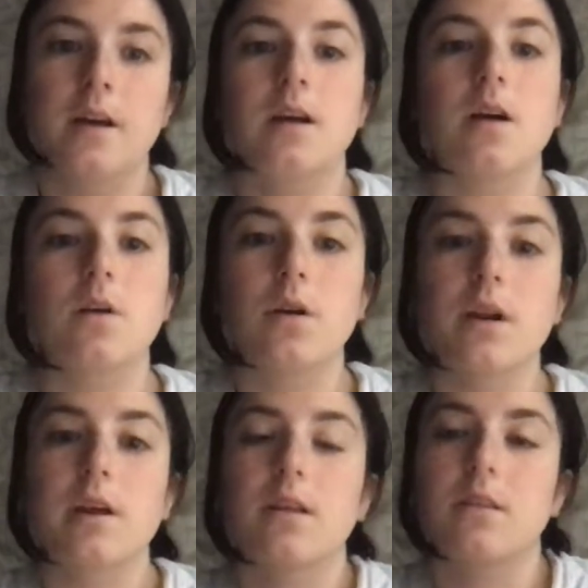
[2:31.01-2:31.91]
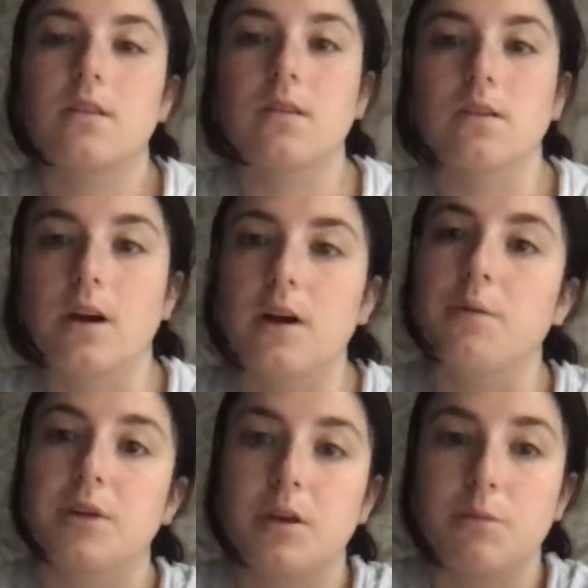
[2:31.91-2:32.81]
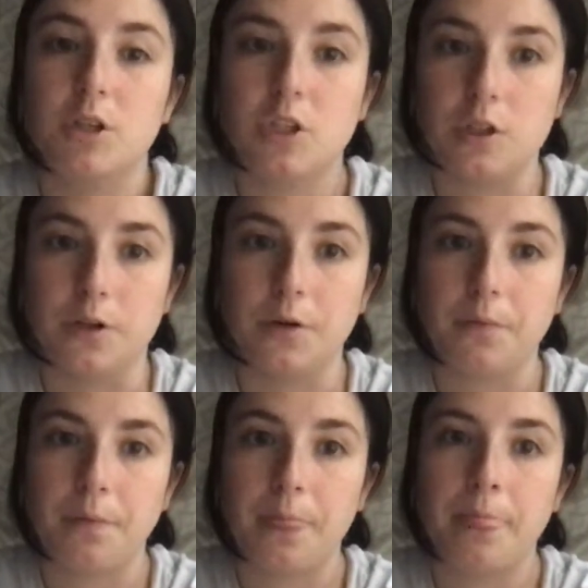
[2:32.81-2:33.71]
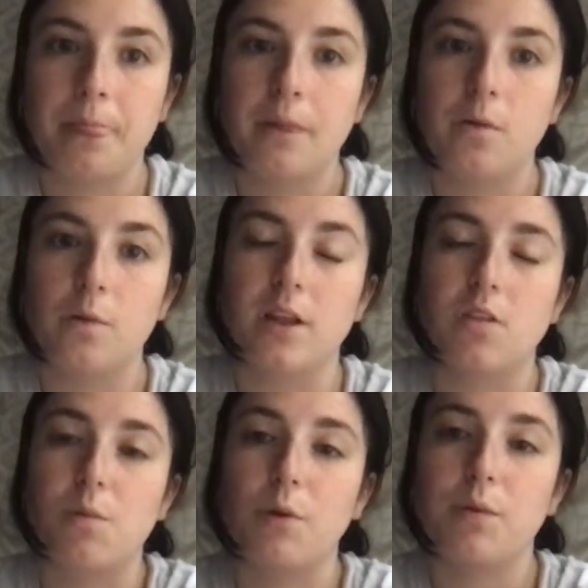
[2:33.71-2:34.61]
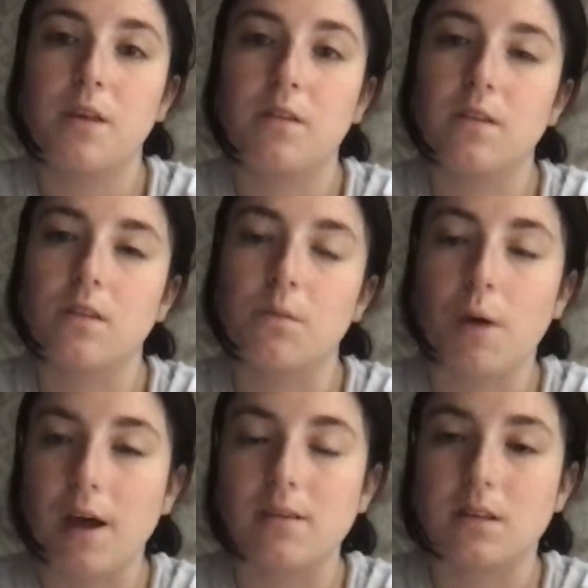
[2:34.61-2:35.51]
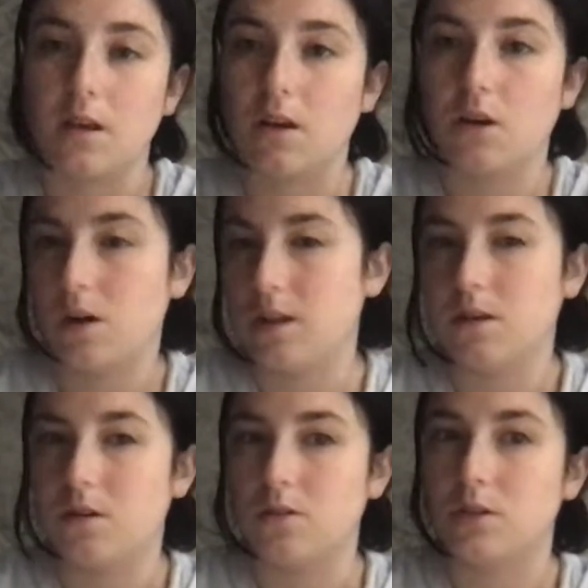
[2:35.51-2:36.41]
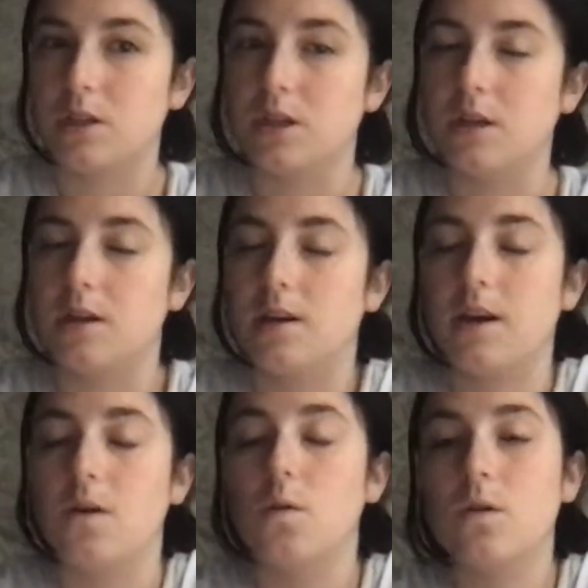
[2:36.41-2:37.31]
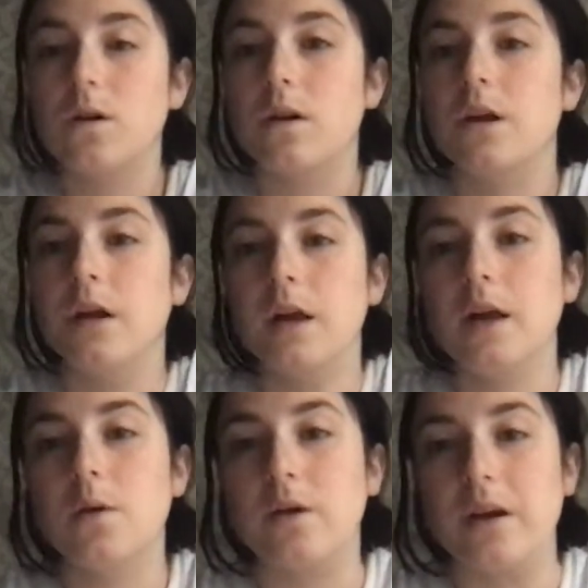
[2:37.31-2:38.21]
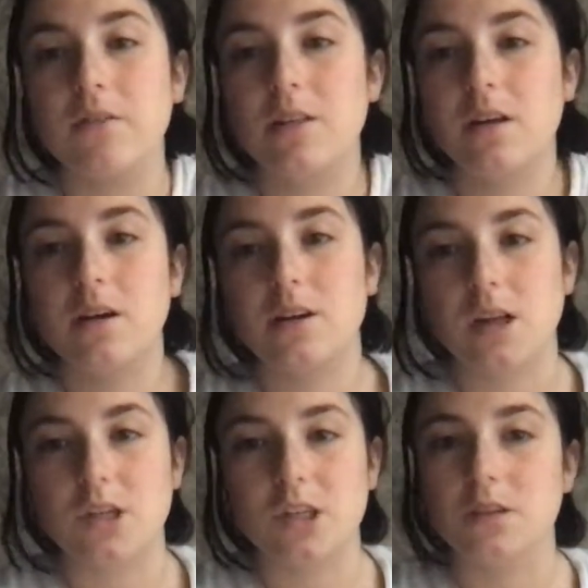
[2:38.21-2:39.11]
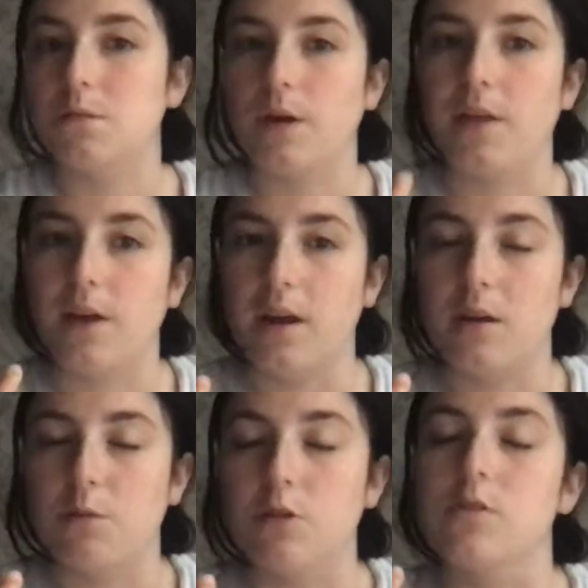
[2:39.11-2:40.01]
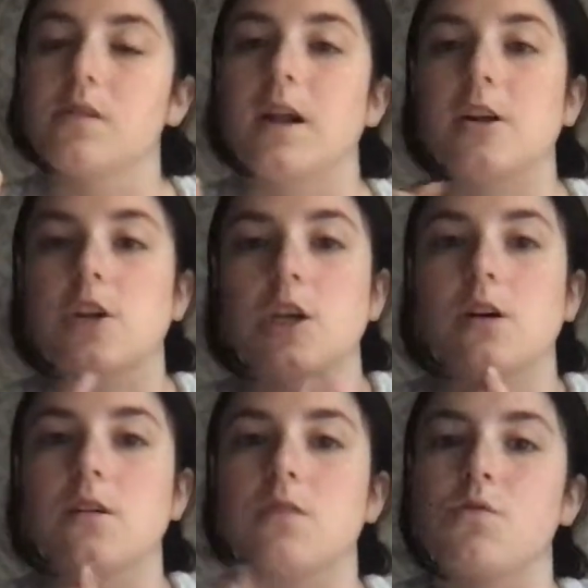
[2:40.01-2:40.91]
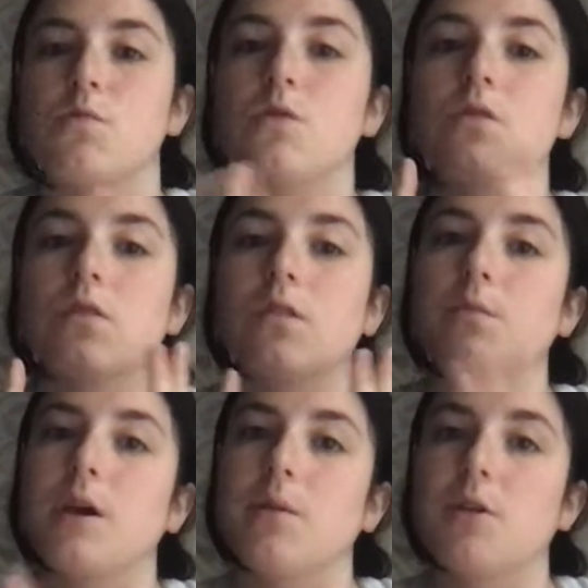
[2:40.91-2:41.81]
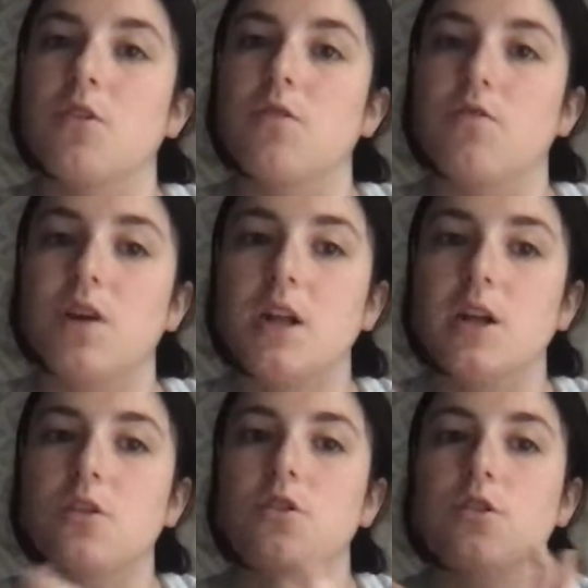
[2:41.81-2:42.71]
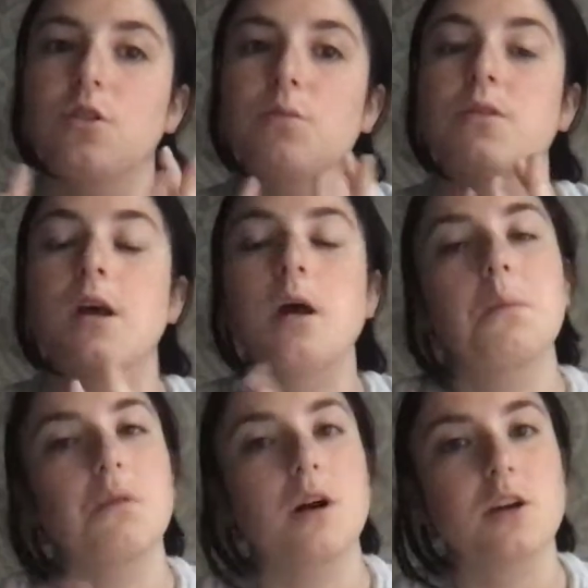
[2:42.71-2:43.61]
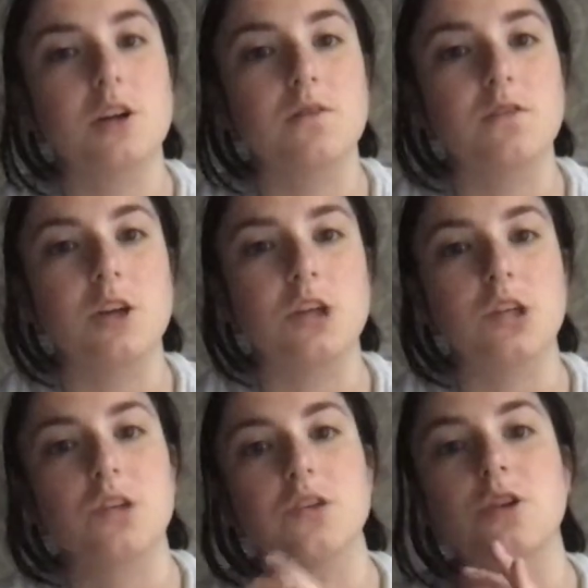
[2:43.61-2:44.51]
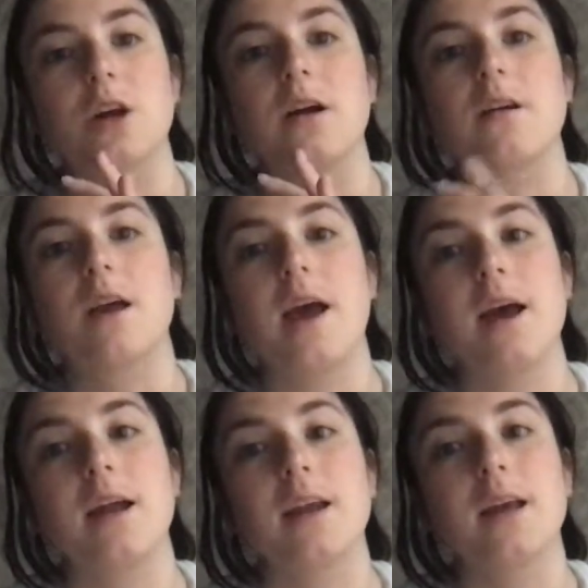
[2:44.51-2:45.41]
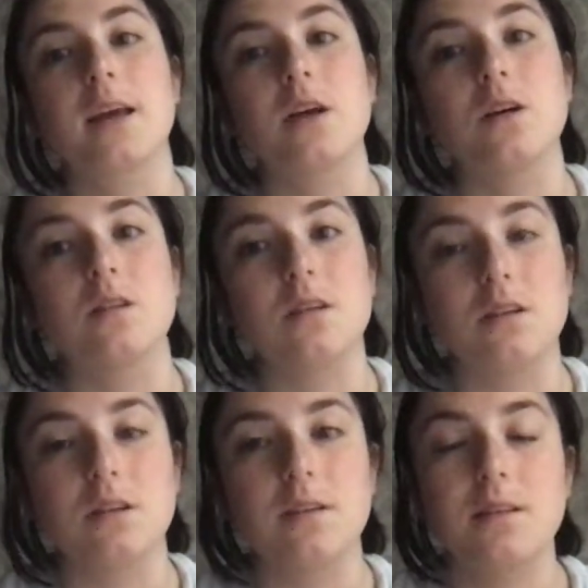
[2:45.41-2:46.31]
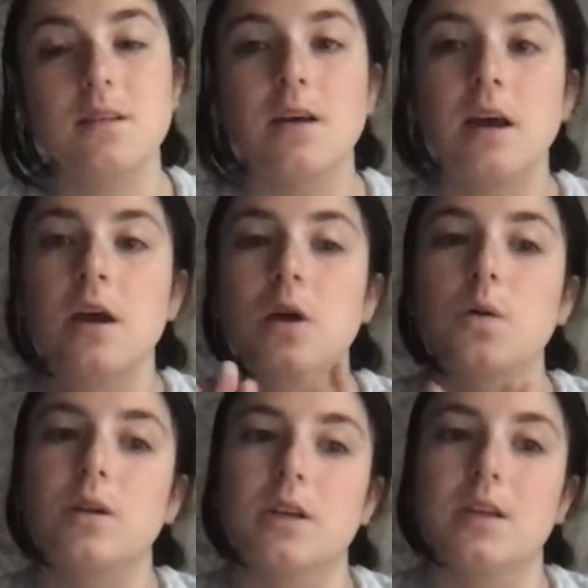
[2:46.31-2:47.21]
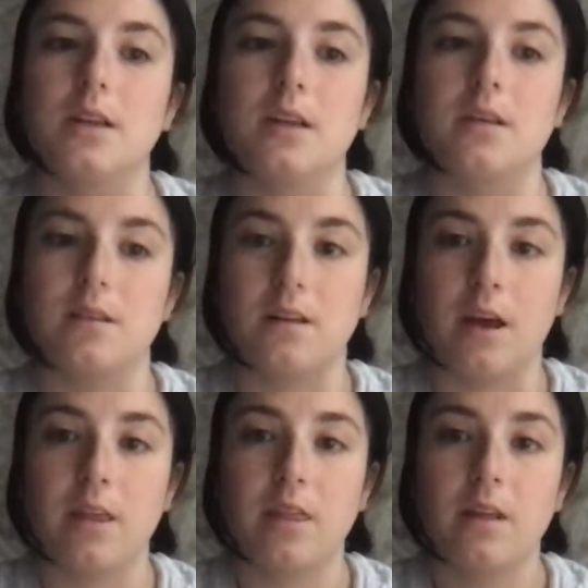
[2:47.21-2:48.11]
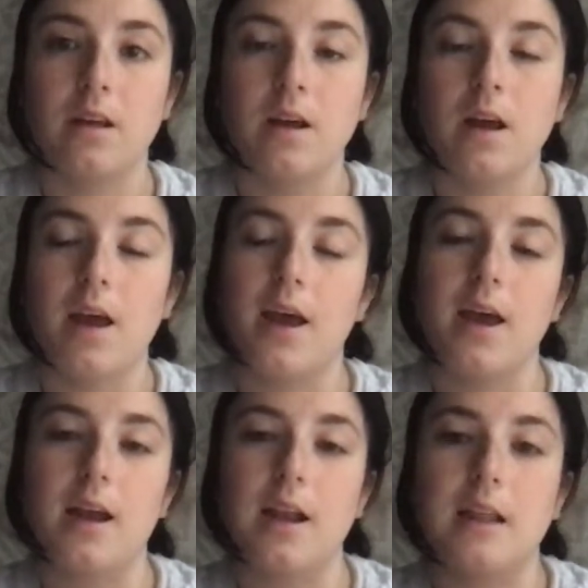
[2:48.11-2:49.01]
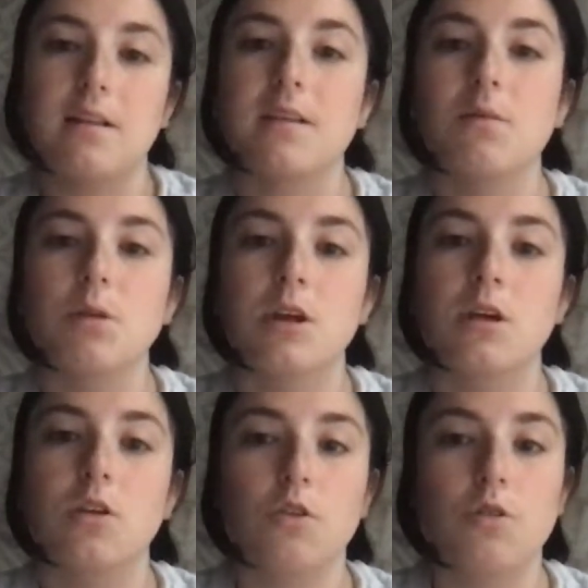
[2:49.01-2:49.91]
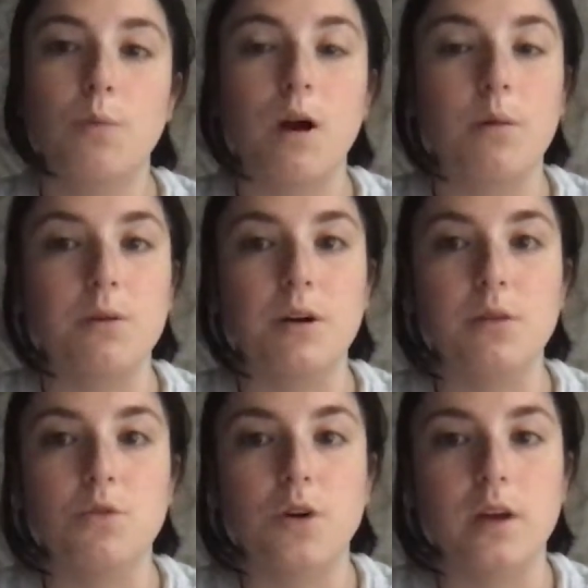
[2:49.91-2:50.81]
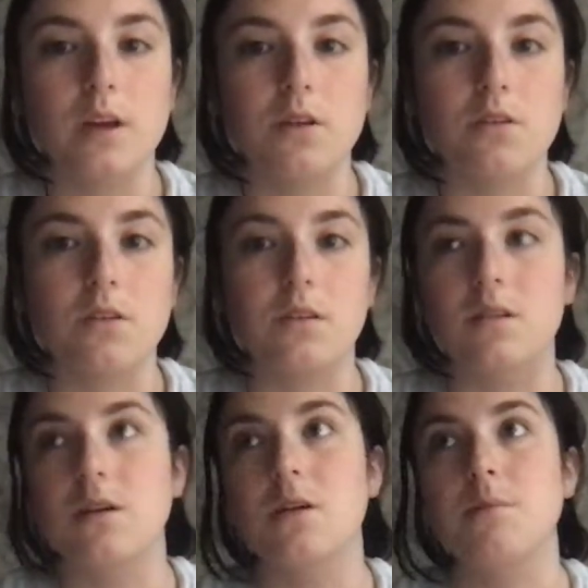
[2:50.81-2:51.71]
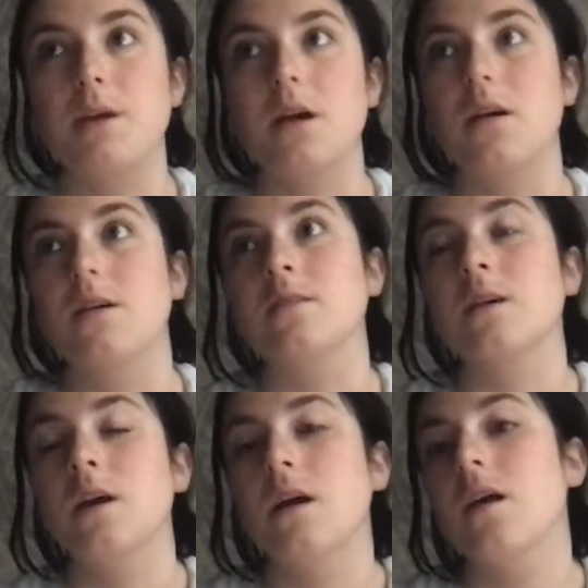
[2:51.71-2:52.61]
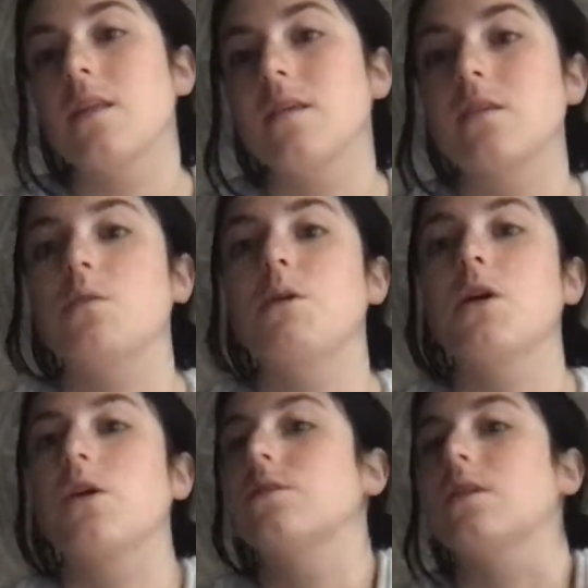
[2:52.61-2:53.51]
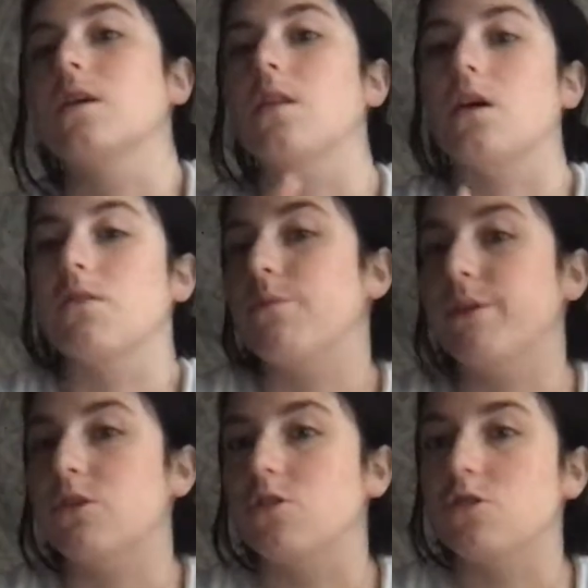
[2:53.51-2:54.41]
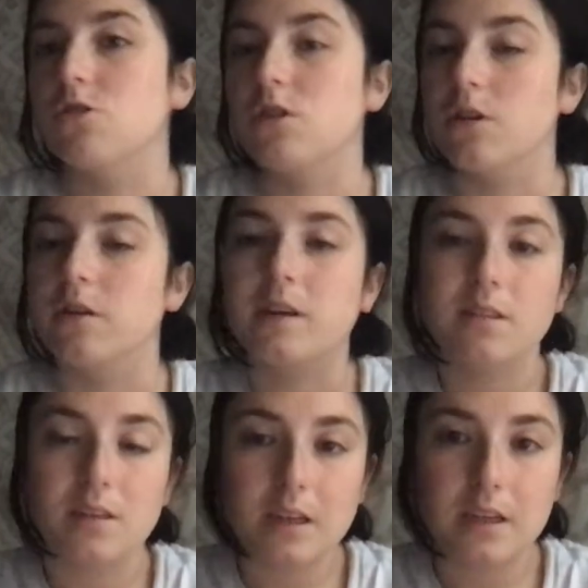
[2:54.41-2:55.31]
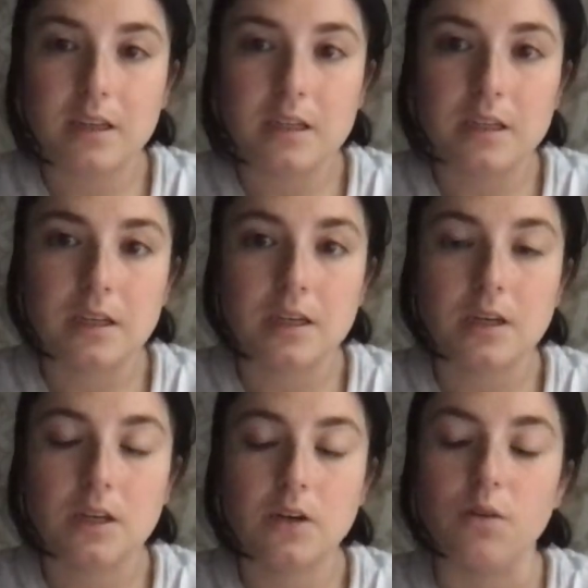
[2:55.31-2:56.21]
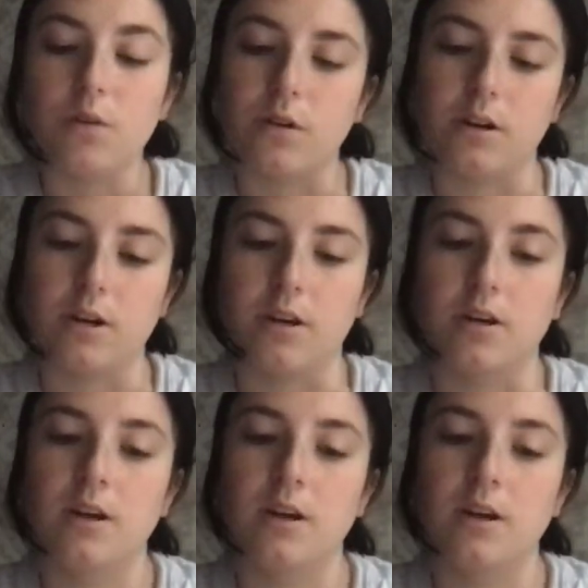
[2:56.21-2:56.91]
According to number 2, when small pieces of plastic are in the ocean or whenever they are digested by the animals, it actually causes wounds, impairments of feeding tubes, blockage of digestive tract, and it can cause illnesses which can lead to death. And this can be a huge problem to our ecosystem because this could be causing a lot of species to go extinct or